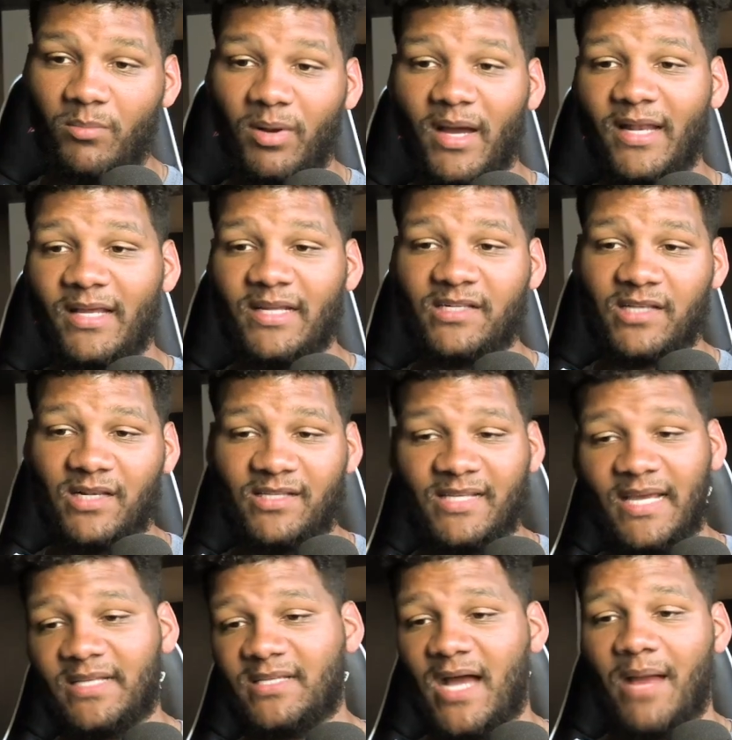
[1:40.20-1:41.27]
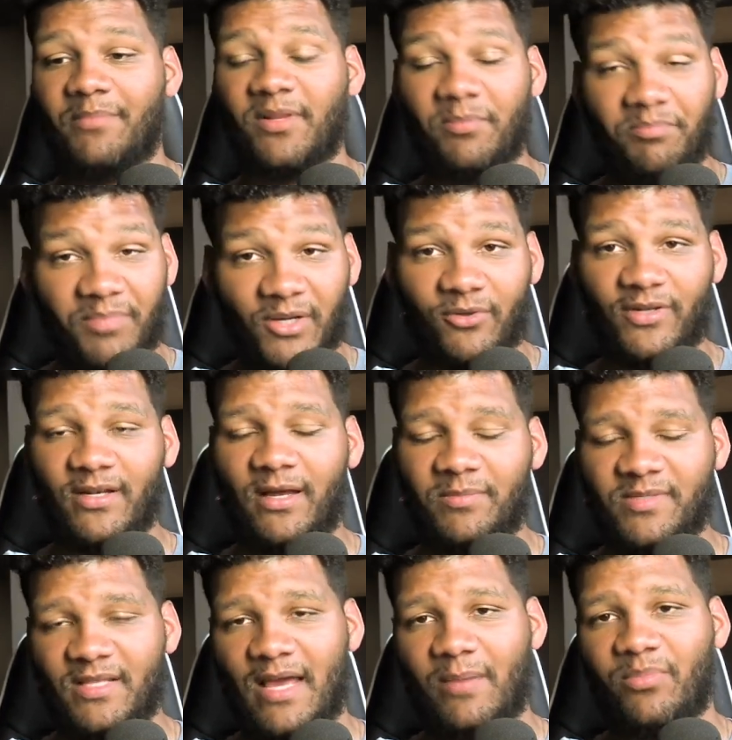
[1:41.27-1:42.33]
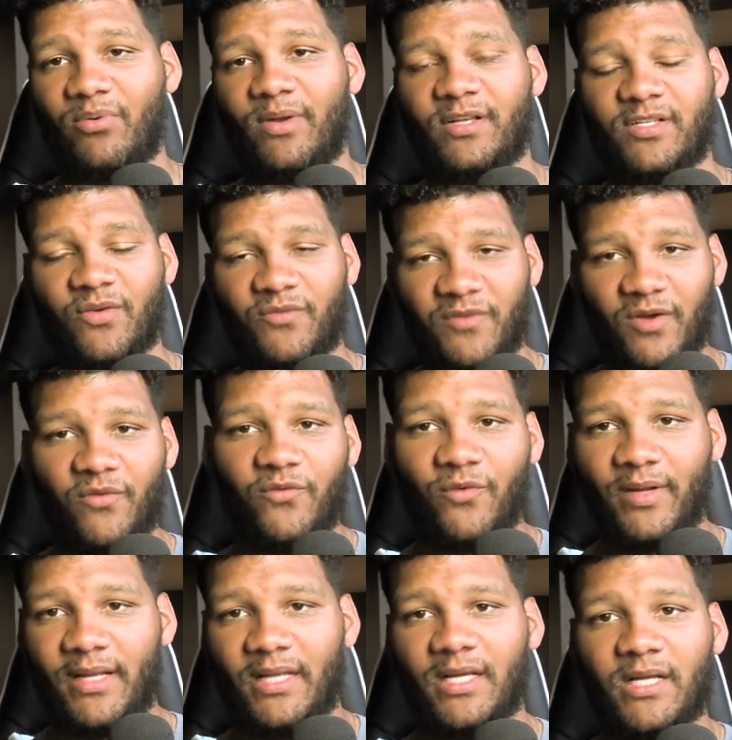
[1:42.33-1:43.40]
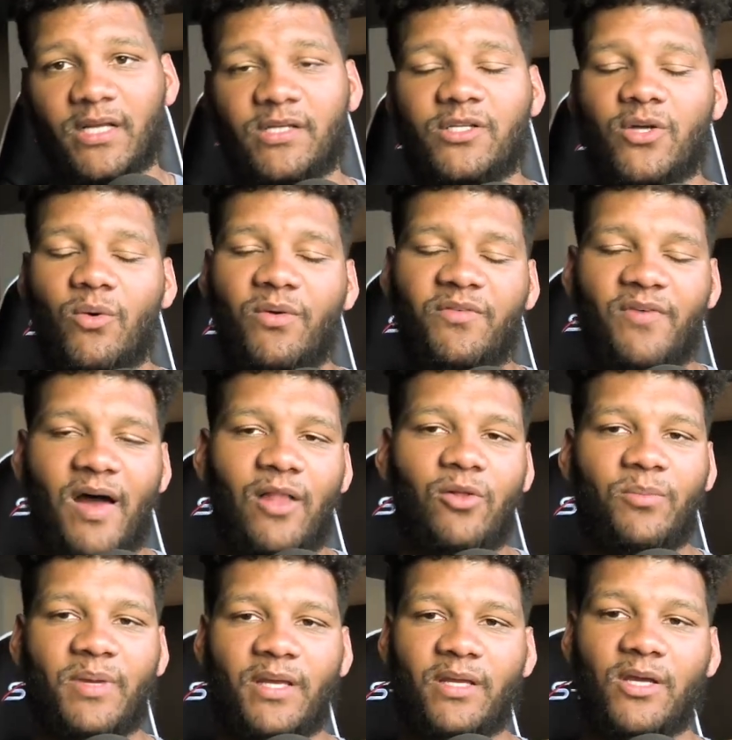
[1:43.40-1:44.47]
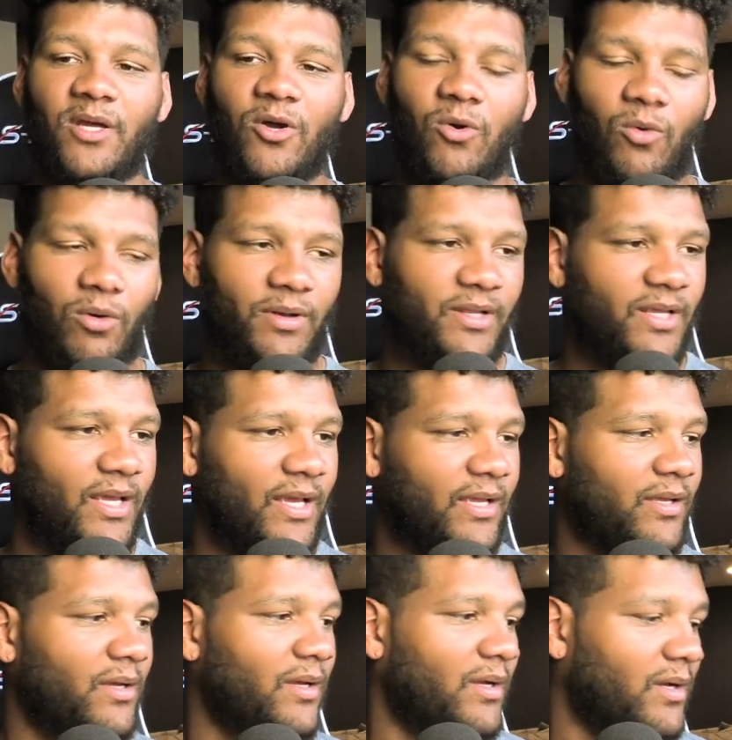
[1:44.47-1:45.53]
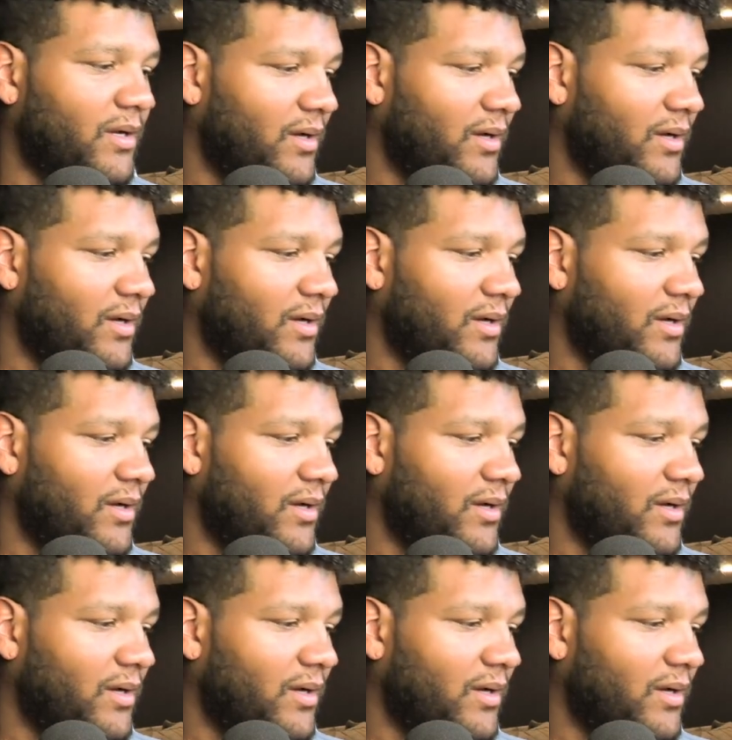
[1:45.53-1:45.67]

But it's going to take time to build it up to that point. So feel free to go and follow me on Kick.